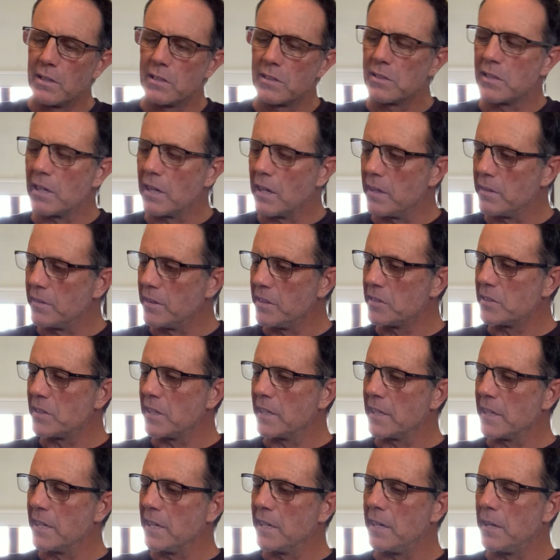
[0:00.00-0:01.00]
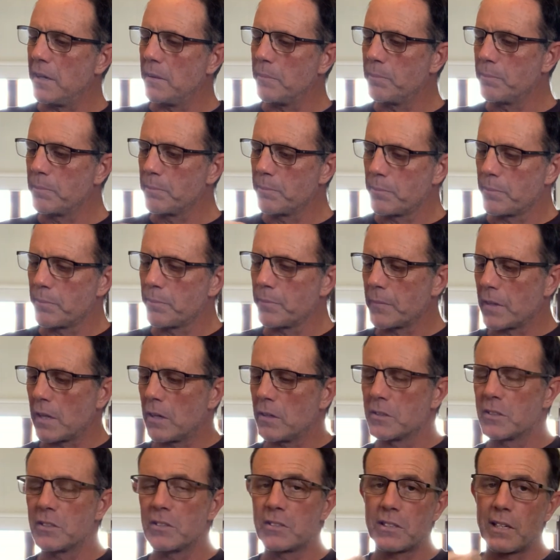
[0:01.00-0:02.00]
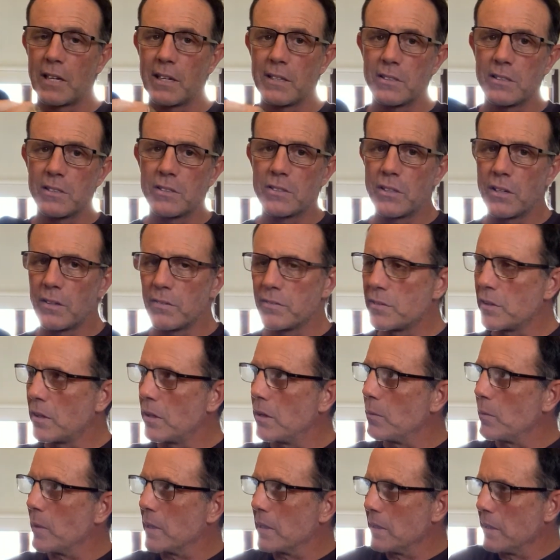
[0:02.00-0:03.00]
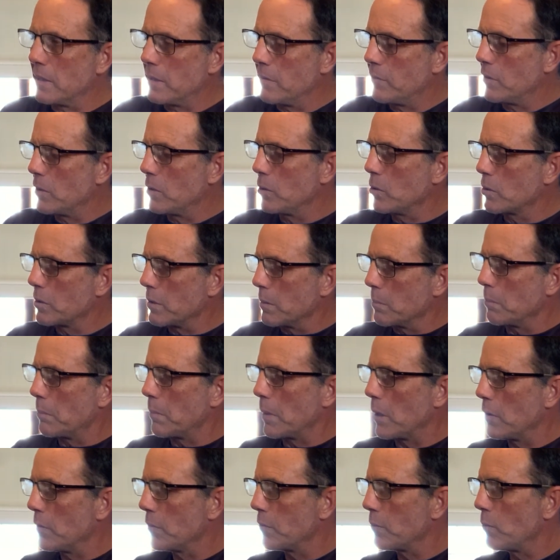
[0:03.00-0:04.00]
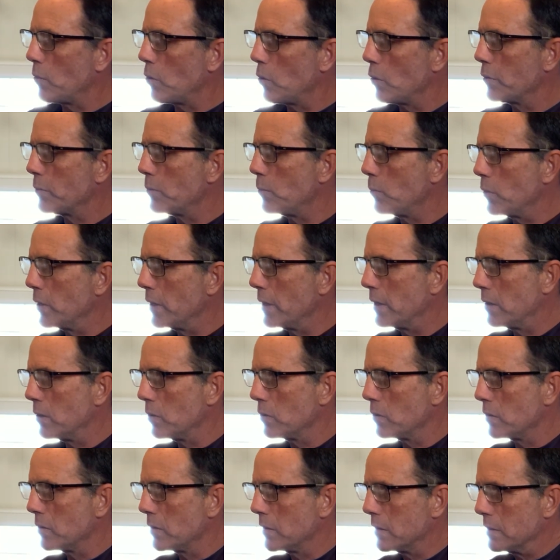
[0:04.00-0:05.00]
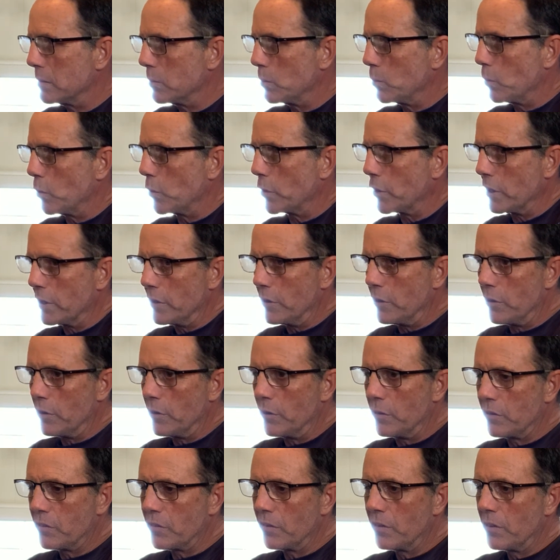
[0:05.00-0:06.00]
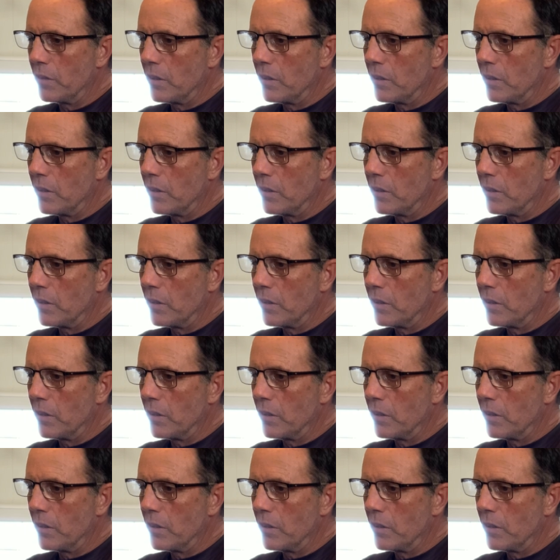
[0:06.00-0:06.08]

So this thing here, I'll just take this off so we can give you a look at both rod, reel, what I use.